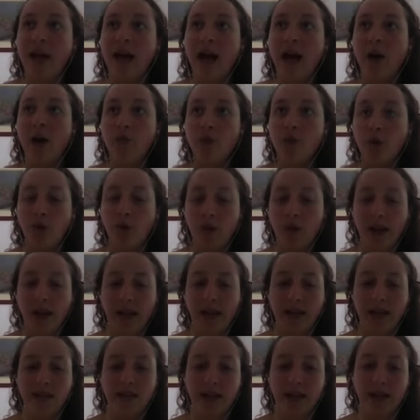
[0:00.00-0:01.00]
how to
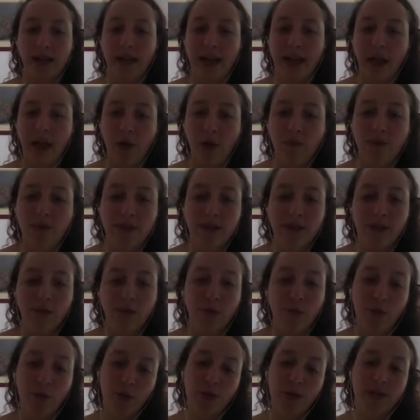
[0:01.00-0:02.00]
create a health
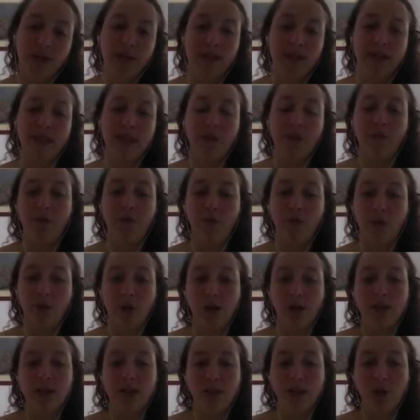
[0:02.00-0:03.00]
food system for
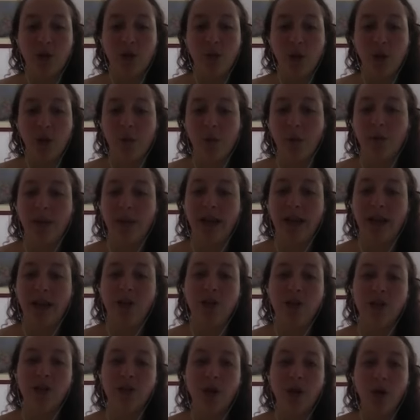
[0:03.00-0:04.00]
this rural
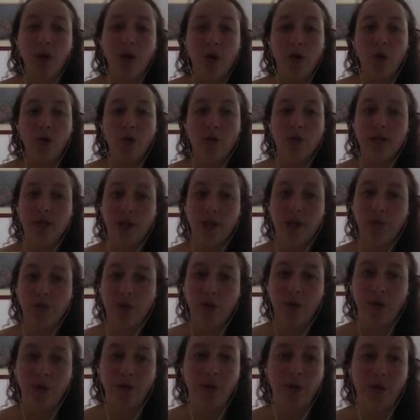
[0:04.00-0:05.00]
population who
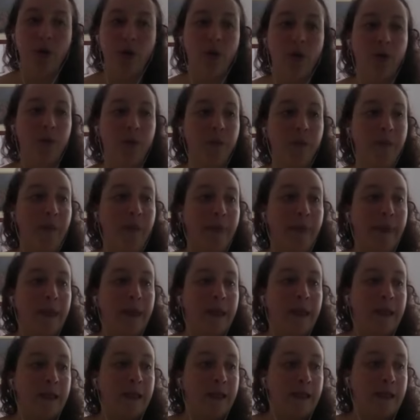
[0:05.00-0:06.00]
suffer from
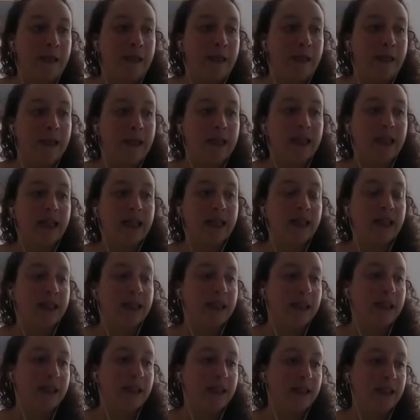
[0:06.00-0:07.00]

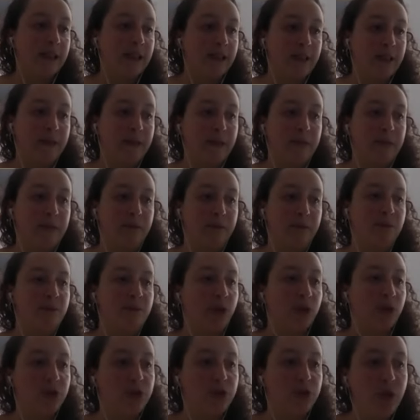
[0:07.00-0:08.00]
uh,
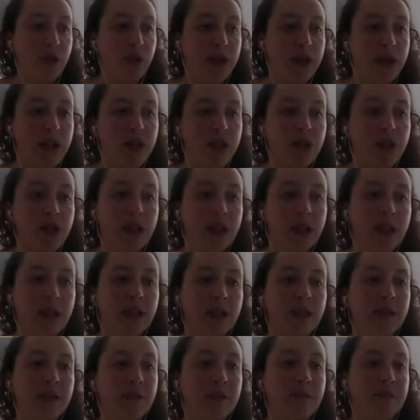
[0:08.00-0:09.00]

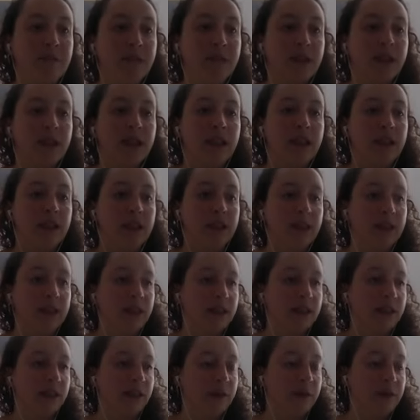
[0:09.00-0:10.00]
malnutrition,
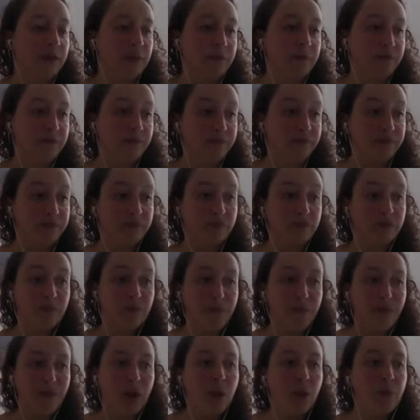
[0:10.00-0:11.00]
uh,
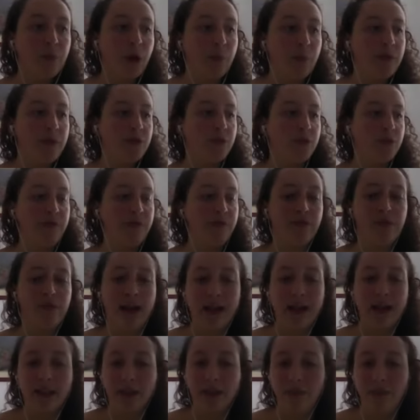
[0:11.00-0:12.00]
problems with
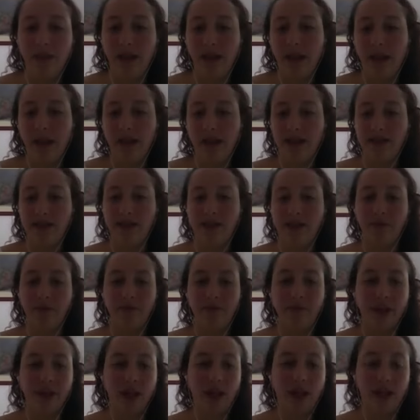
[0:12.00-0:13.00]
vitamins
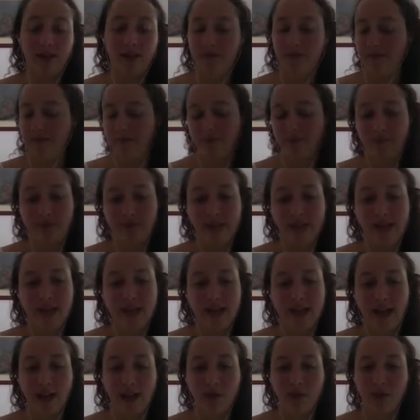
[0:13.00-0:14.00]
and this
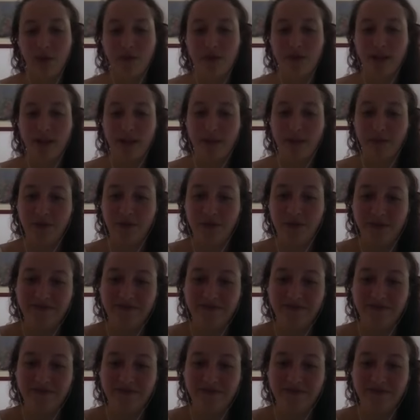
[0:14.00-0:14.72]
kind of stuff.